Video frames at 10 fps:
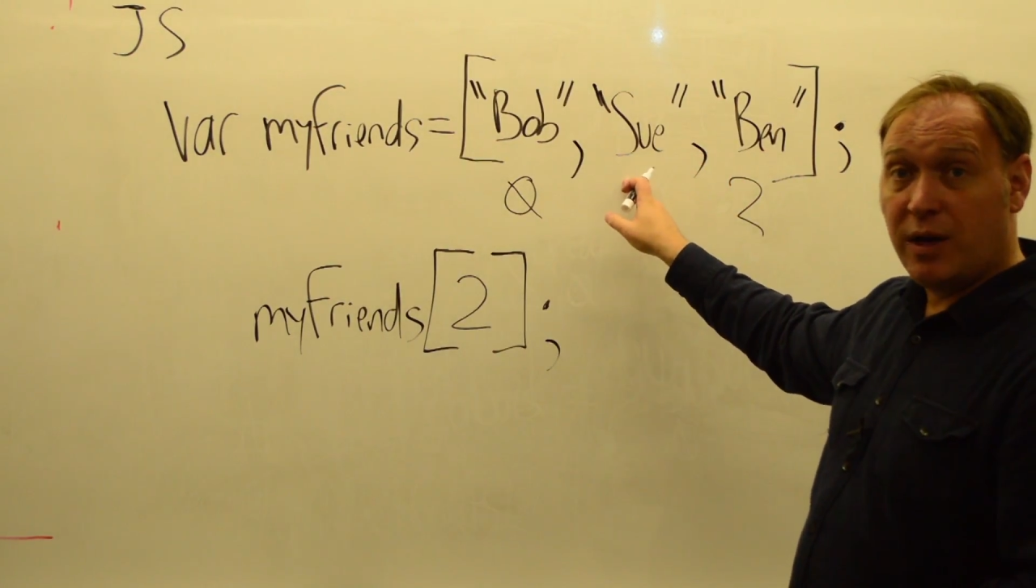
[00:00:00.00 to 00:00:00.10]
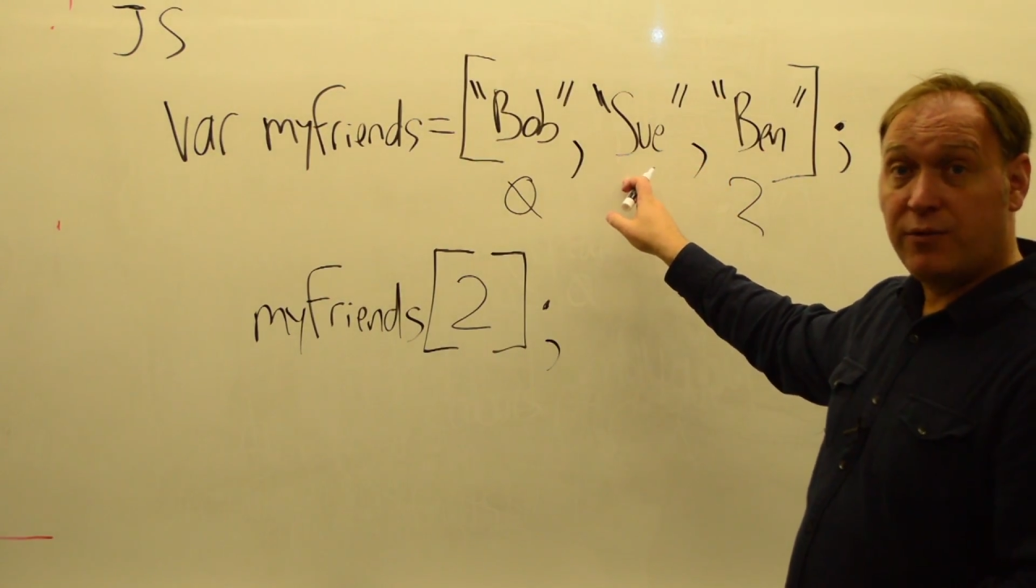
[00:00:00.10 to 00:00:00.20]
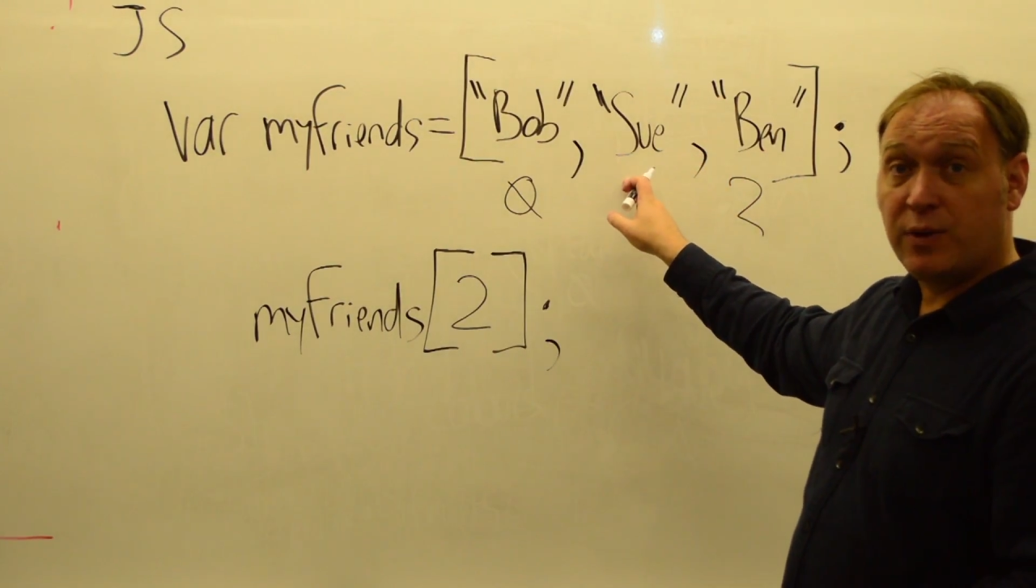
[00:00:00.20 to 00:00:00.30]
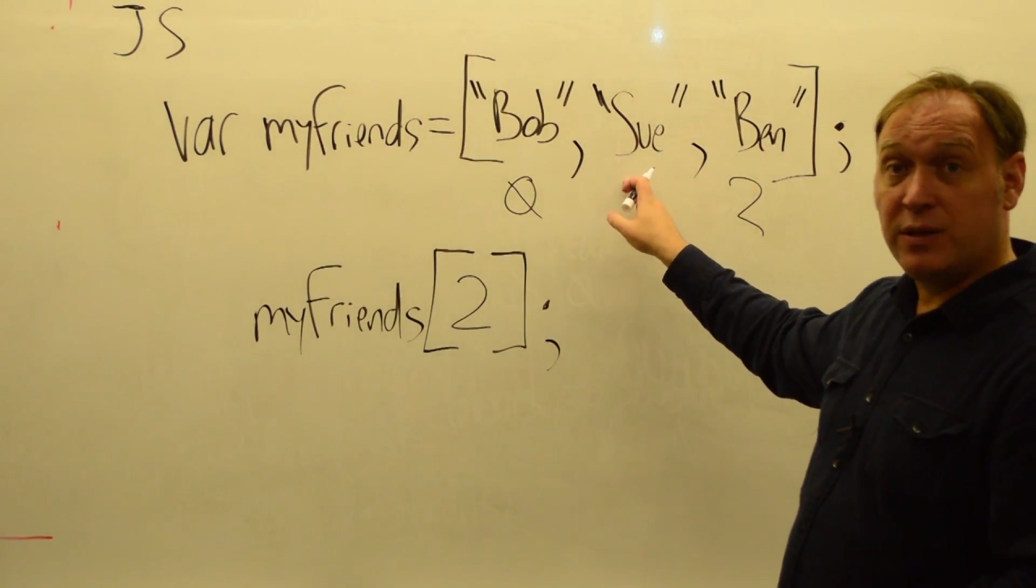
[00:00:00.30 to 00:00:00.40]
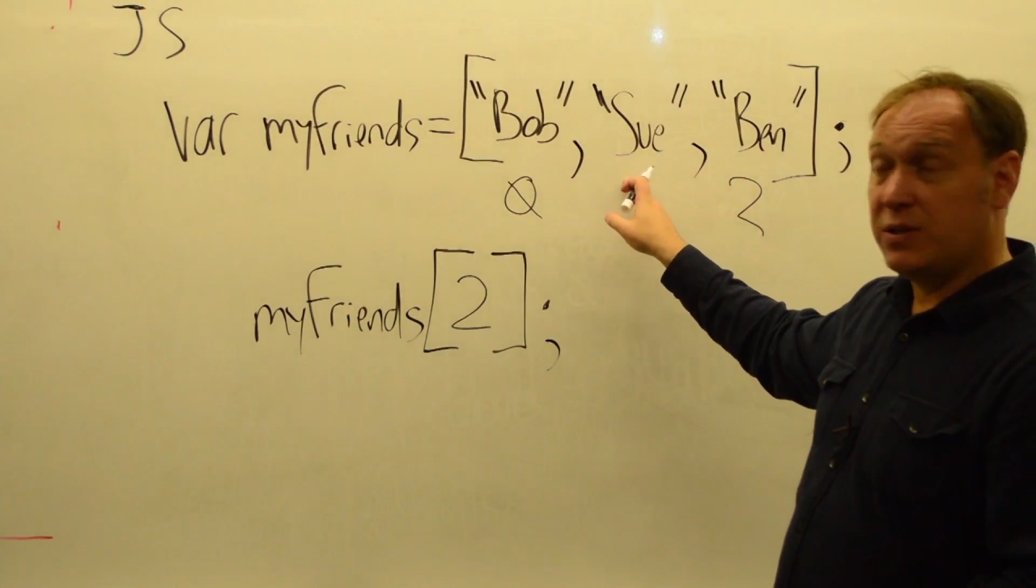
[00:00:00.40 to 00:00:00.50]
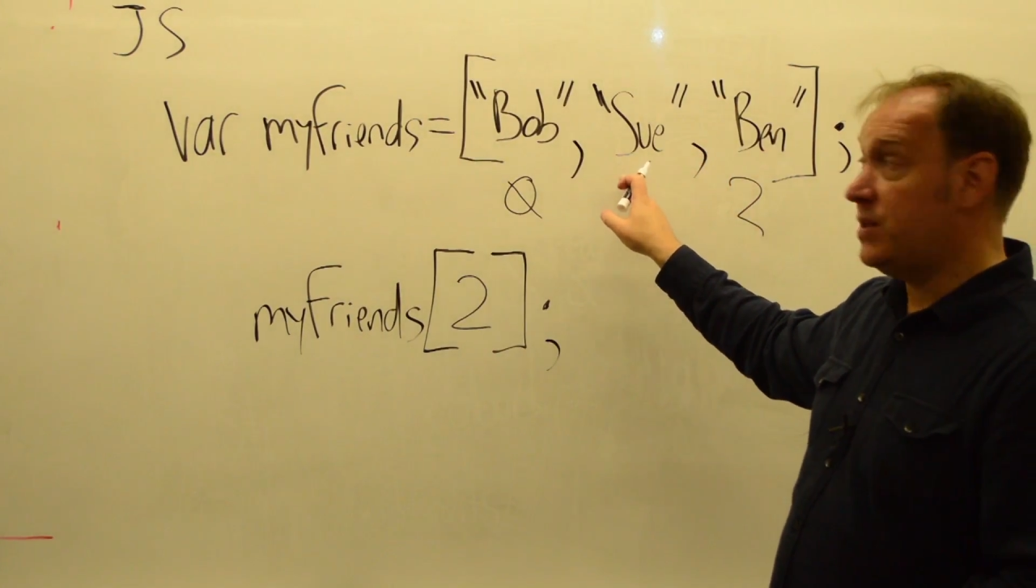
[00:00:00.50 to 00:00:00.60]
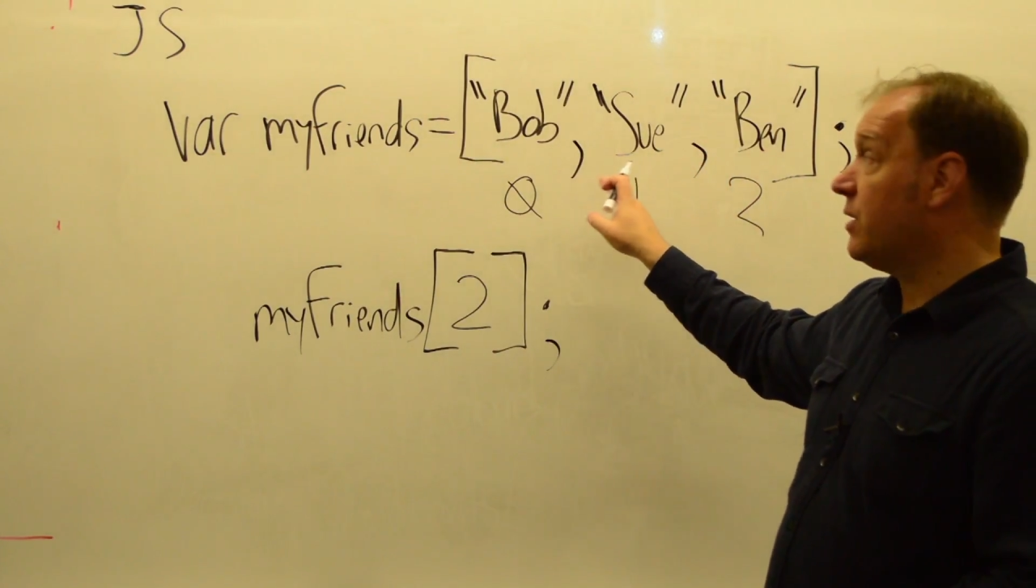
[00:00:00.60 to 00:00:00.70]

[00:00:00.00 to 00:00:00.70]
My friends